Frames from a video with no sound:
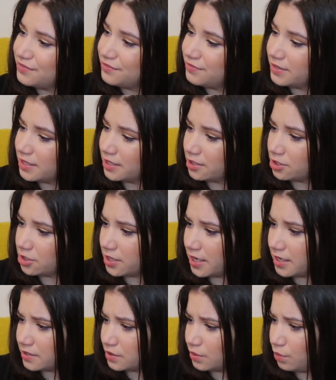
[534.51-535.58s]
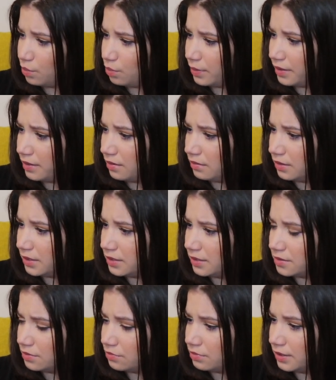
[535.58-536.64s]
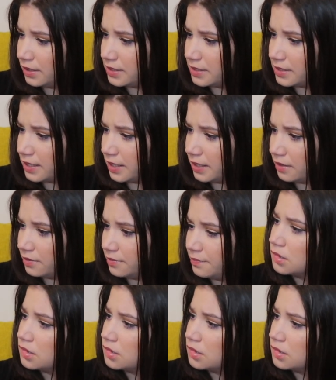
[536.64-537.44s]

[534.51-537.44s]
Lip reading: finish as well. It doesn't really say.